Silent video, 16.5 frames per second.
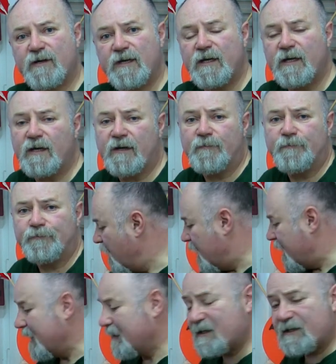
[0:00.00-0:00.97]
trickier.
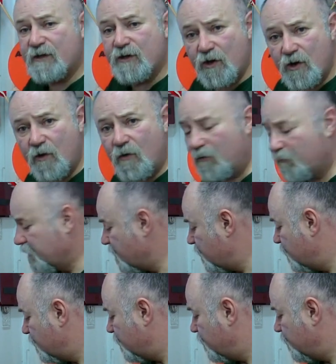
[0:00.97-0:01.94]
It's
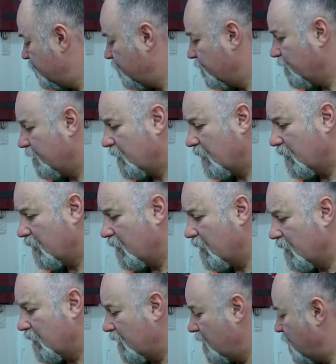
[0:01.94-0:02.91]
not
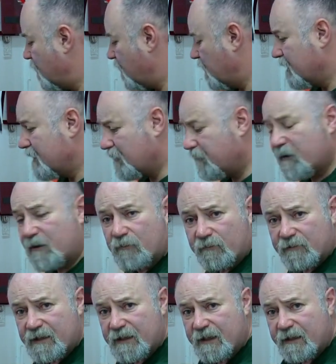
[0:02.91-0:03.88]
a
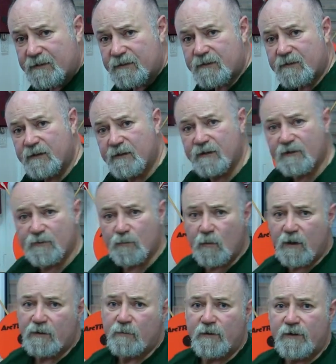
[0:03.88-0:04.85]
difficult task. It's
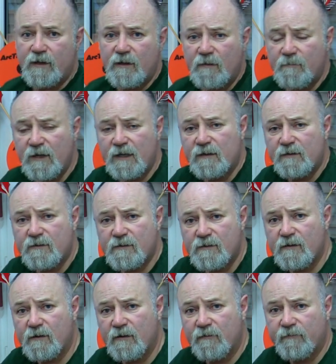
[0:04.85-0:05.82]
well within the
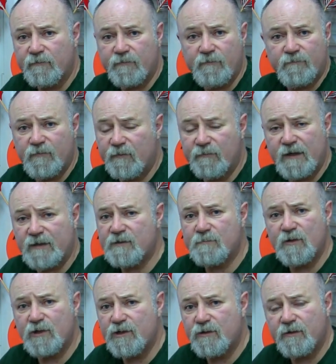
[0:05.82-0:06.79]
means of the
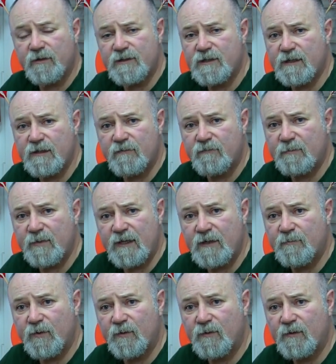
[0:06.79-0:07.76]
vast majority of
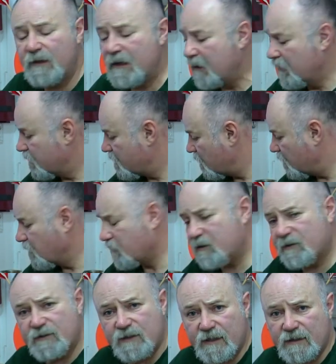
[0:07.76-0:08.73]
people. As long
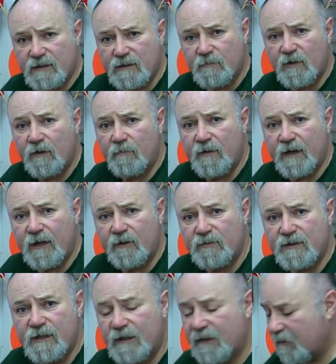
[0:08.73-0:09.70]
as you're sensible
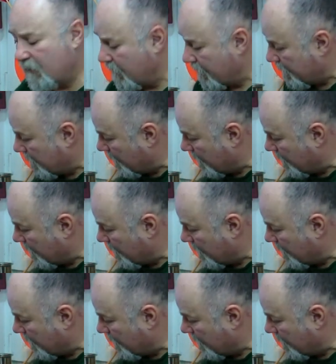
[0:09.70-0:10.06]
about it,